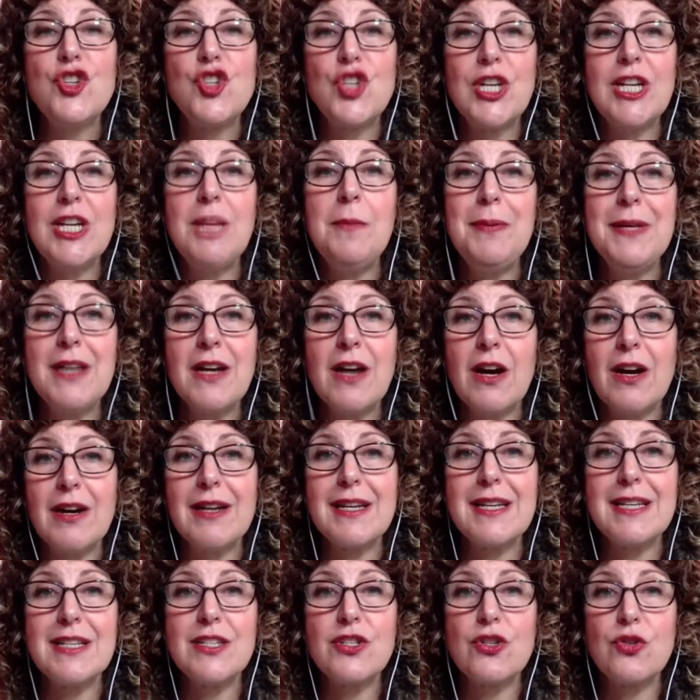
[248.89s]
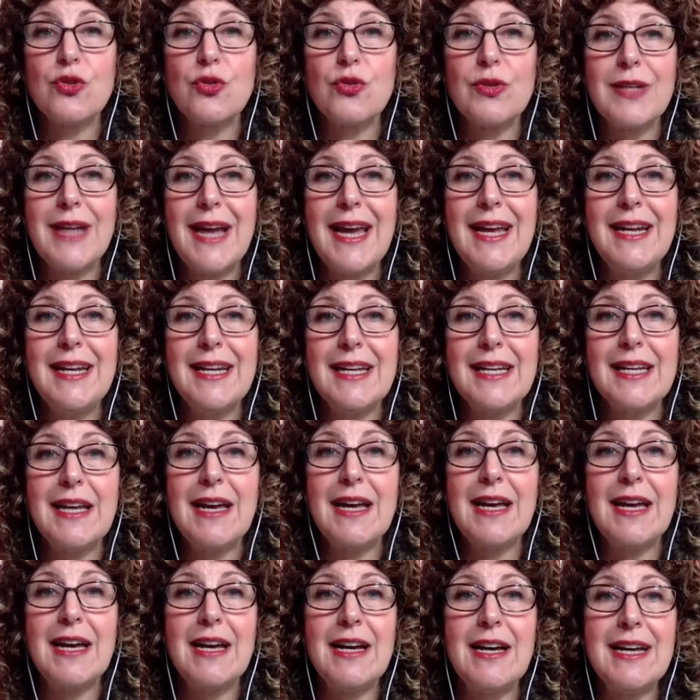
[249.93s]
GDPR is
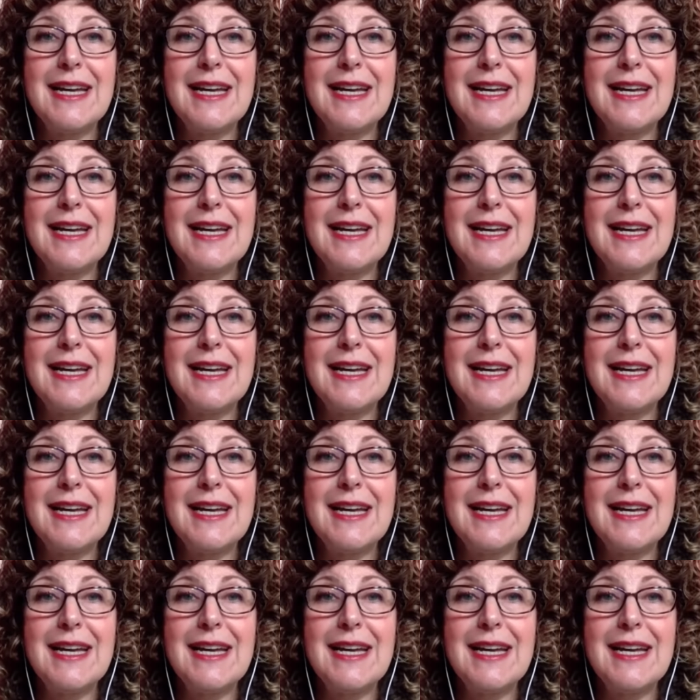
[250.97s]
creating